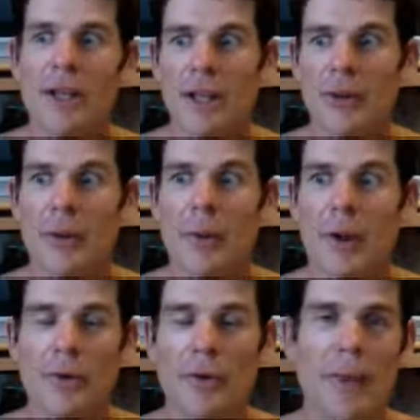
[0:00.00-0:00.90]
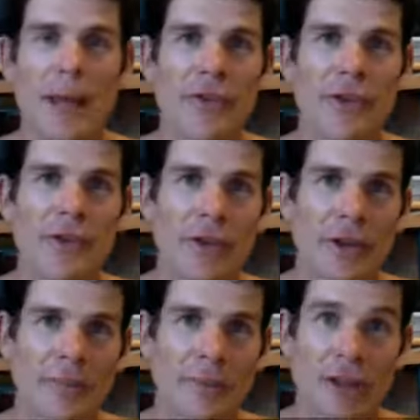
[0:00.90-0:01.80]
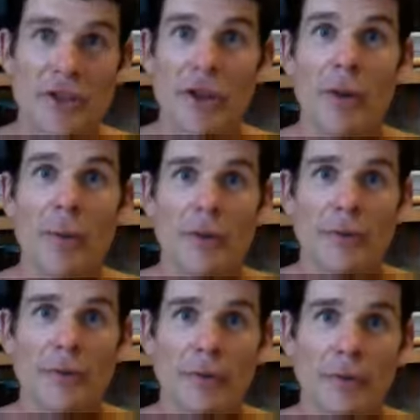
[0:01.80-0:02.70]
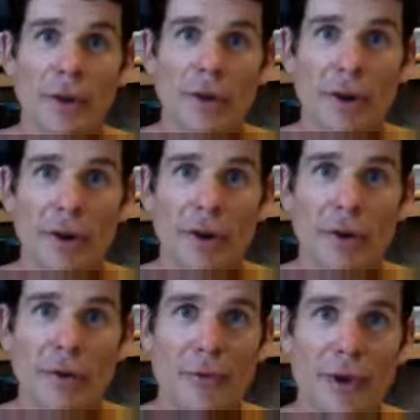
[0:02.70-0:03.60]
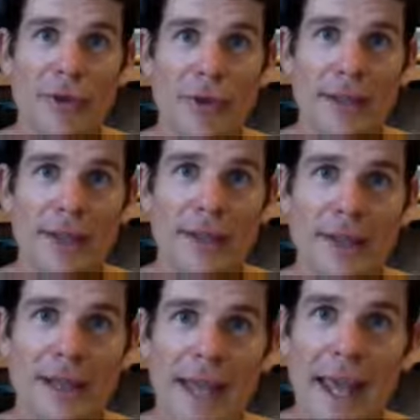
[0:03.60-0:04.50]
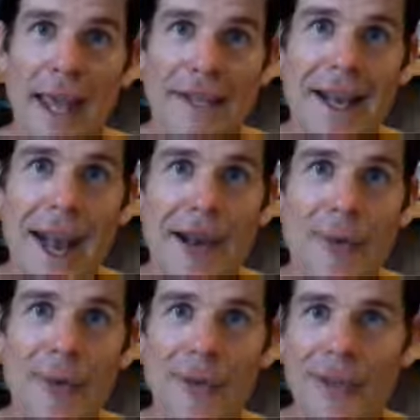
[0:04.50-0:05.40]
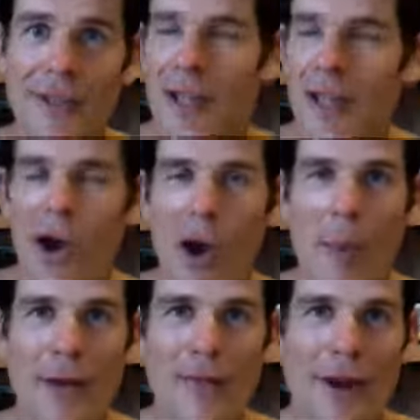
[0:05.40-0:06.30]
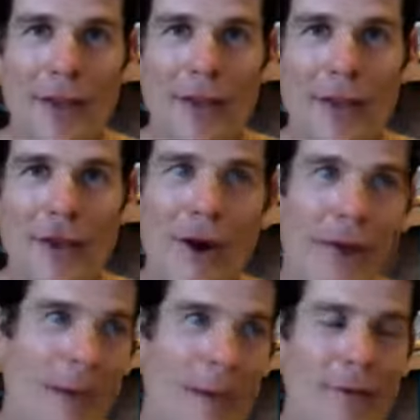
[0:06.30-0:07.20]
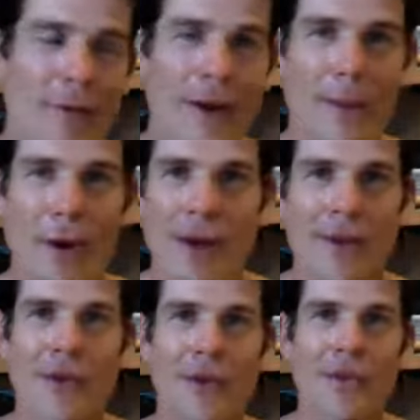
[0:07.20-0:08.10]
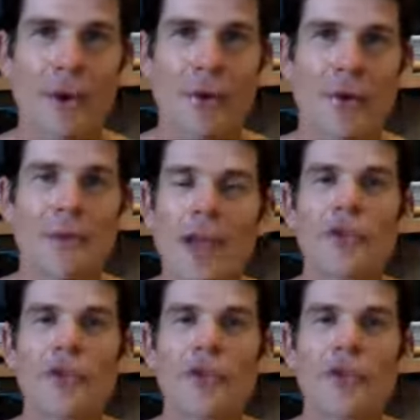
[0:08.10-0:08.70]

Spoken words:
Because one of my good mates is, actually a lot of my, you know, got a lot of good friends who eat dead animals, and I make fun of their diet and they make fun of mine, and it's all good.